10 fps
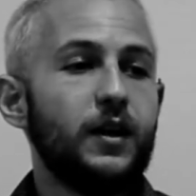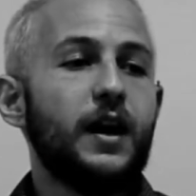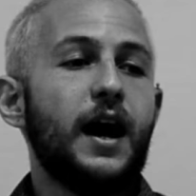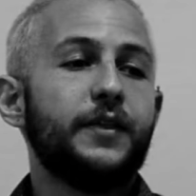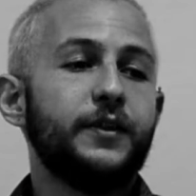
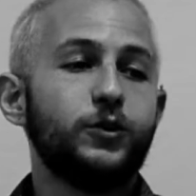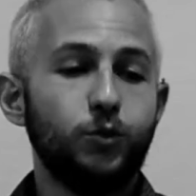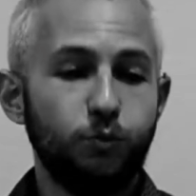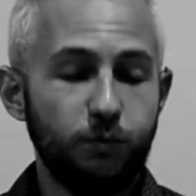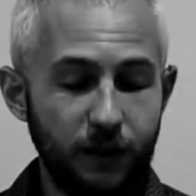and then
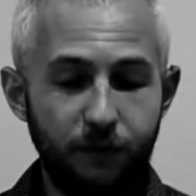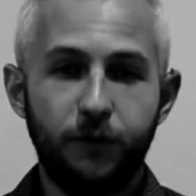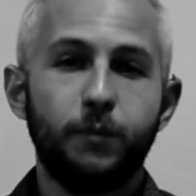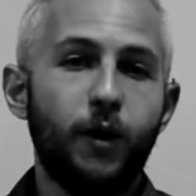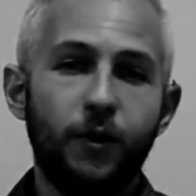you lift the
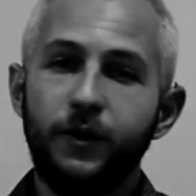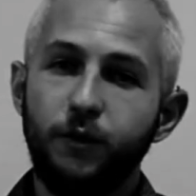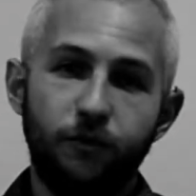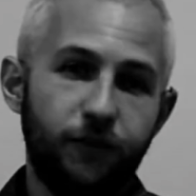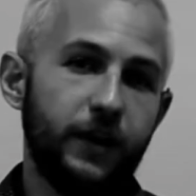bar and you
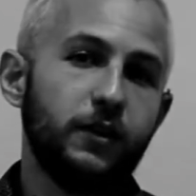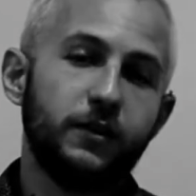fail.